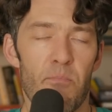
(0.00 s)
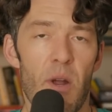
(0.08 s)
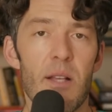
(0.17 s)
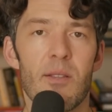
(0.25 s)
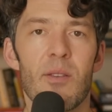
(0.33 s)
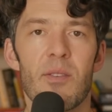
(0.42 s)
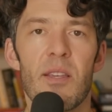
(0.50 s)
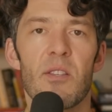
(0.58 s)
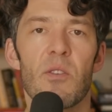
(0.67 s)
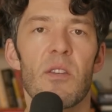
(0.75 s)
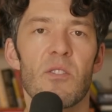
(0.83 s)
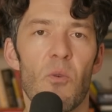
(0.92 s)
process
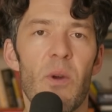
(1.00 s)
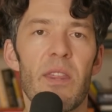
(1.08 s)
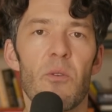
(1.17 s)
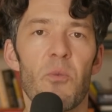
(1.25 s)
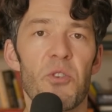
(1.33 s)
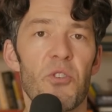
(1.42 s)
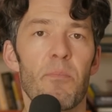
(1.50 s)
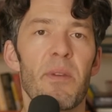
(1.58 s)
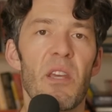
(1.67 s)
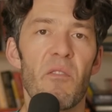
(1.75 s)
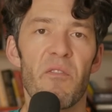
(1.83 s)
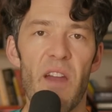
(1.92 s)
is is the way that we should
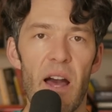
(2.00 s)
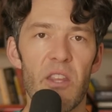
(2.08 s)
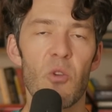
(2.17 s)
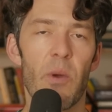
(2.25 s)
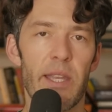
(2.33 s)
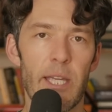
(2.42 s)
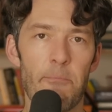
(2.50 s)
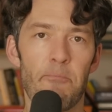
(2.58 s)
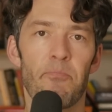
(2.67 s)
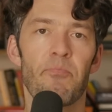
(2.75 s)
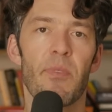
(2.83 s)
be evaluating